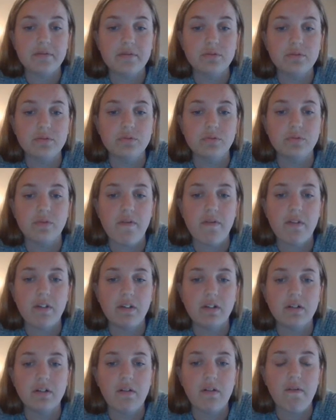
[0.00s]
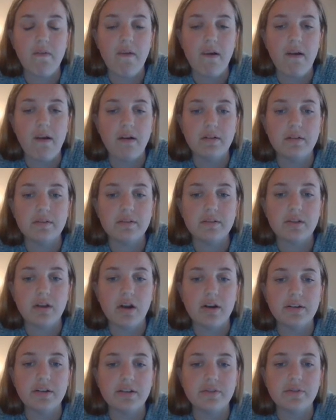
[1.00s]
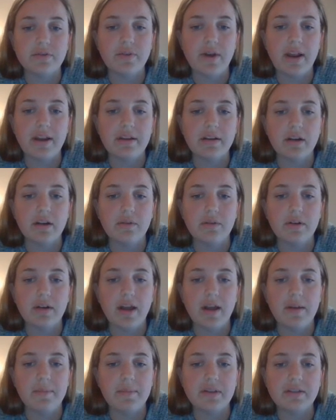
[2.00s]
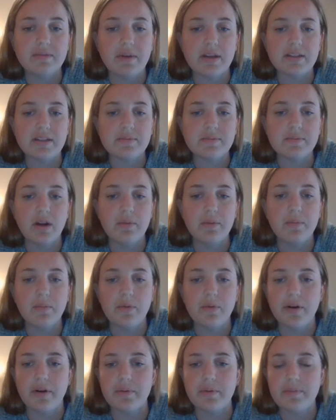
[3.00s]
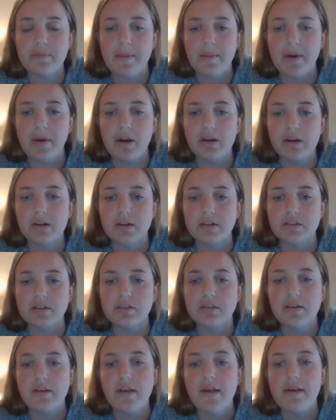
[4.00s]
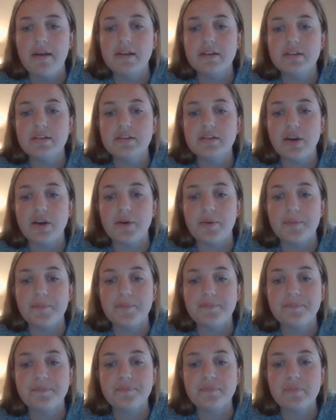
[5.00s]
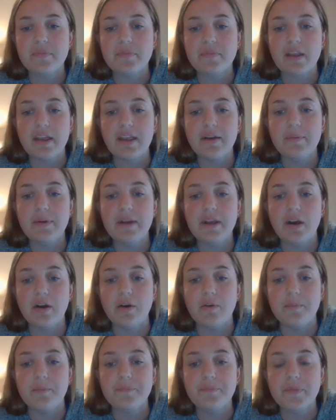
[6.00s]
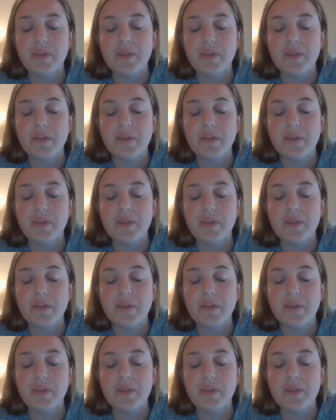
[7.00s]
Ooh, it's hard to write. I missed my smart board with my markers. So here we go.